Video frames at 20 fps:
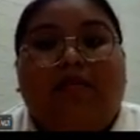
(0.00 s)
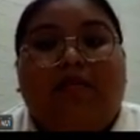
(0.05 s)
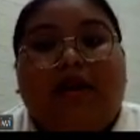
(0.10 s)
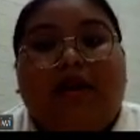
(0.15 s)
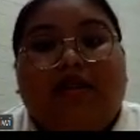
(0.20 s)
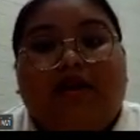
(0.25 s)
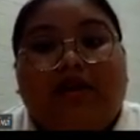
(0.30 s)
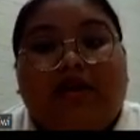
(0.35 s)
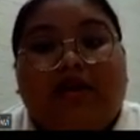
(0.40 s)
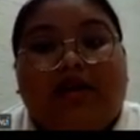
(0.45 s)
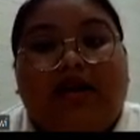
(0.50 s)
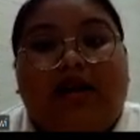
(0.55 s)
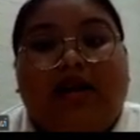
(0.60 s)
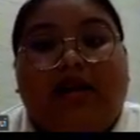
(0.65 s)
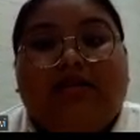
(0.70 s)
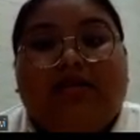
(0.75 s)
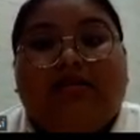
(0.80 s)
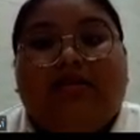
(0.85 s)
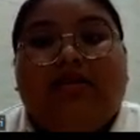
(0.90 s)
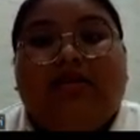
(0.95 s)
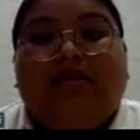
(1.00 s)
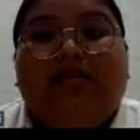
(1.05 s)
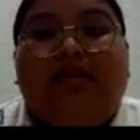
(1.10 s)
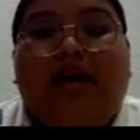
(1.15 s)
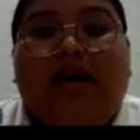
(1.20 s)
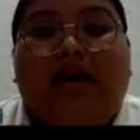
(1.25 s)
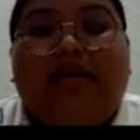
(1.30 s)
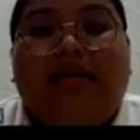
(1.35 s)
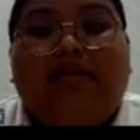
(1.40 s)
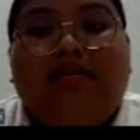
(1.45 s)
materials
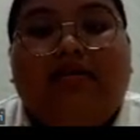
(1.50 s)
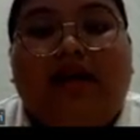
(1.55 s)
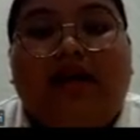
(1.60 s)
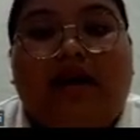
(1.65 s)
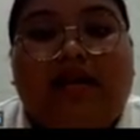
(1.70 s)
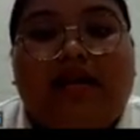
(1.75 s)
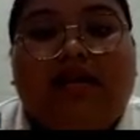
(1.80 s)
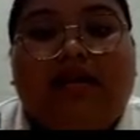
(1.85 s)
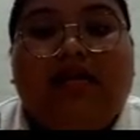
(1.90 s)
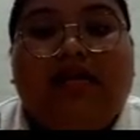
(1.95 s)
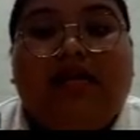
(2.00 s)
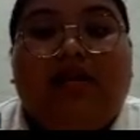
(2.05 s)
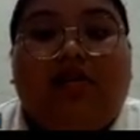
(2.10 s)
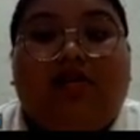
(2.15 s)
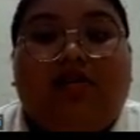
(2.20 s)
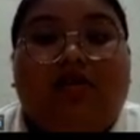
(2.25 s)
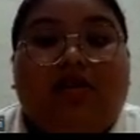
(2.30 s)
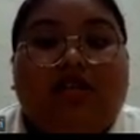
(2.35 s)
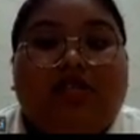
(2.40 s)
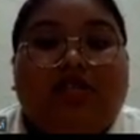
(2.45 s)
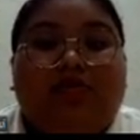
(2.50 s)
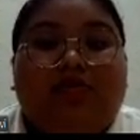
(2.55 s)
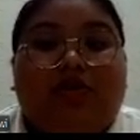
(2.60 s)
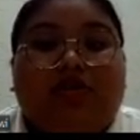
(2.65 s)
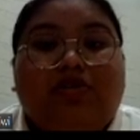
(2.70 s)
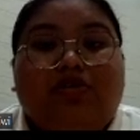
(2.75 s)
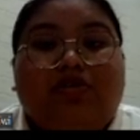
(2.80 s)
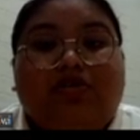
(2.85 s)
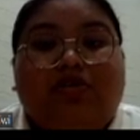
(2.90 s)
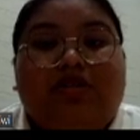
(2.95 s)
that directly
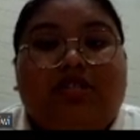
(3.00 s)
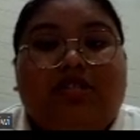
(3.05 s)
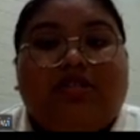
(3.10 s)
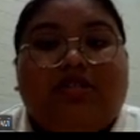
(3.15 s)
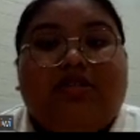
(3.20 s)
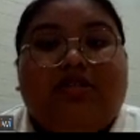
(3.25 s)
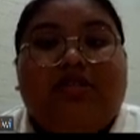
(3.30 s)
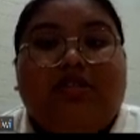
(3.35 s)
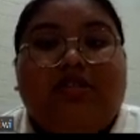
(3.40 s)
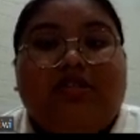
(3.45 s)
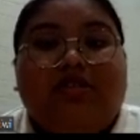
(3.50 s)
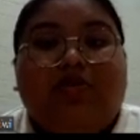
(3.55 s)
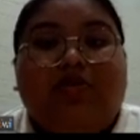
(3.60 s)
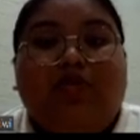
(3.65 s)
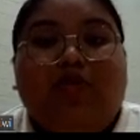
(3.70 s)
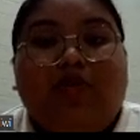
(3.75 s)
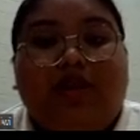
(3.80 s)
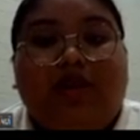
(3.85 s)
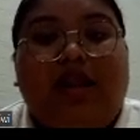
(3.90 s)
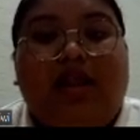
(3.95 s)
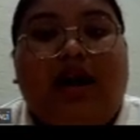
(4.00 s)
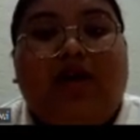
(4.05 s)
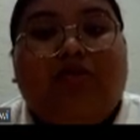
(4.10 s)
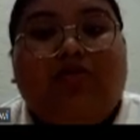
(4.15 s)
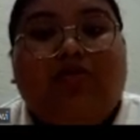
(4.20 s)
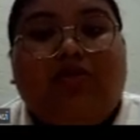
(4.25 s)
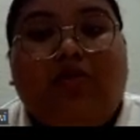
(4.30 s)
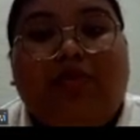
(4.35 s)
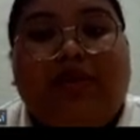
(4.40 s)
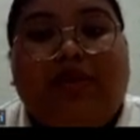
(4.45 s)
correspond to this need will
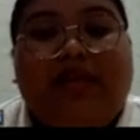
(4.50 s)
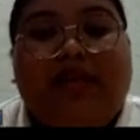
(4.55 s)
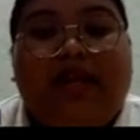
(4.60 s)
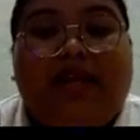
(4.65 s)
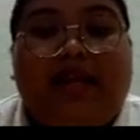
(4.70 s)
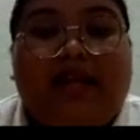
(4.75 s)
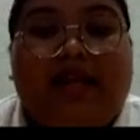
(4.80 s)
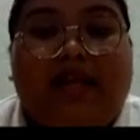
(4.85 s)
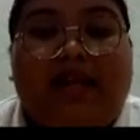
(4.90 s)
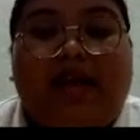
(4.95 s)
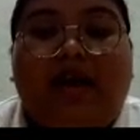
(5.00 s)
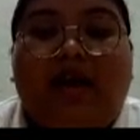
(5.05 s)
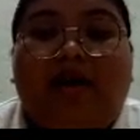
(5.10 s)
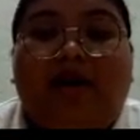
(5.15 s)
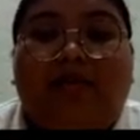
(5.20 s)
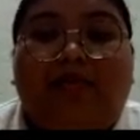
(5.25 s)
automatically